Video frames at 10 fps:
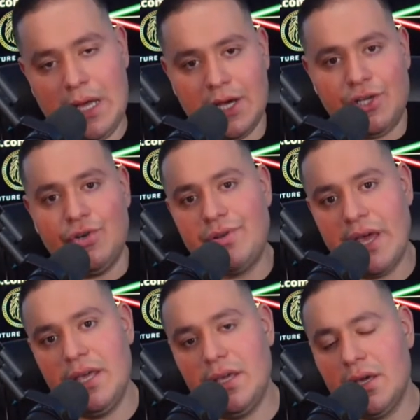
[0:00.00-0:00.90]
Uh, you
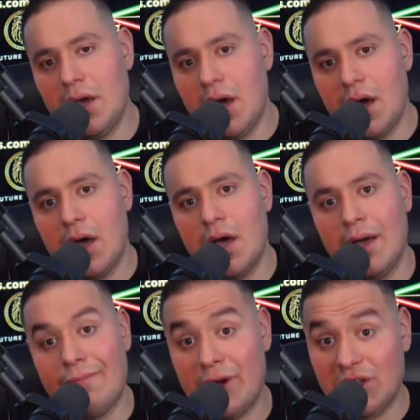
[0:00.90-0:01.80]
take uh,
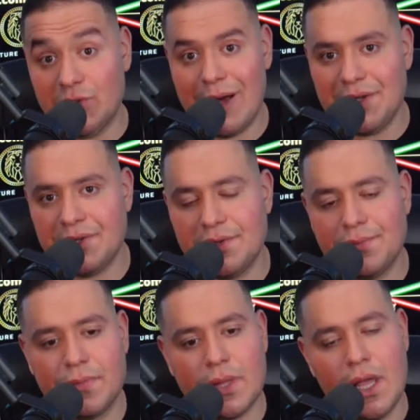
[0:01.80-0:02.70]
a French press,
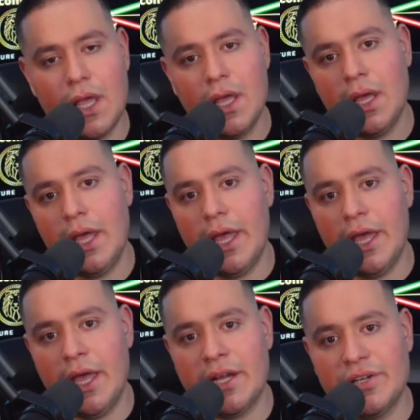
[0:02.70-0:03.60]

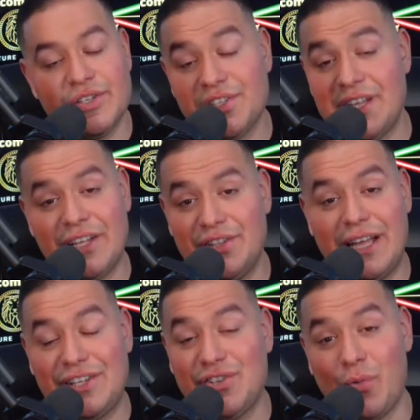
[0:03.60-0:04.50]
and this is like
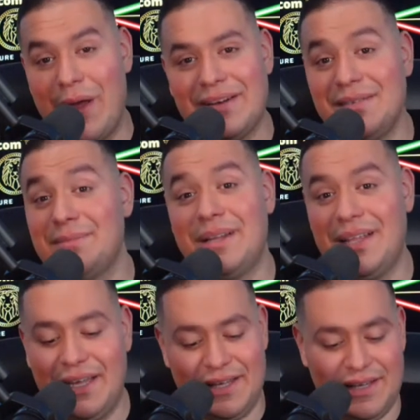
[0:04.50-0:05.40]
like so random, but
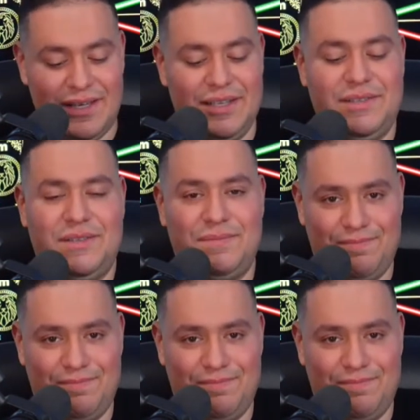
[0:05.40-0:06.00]
like it's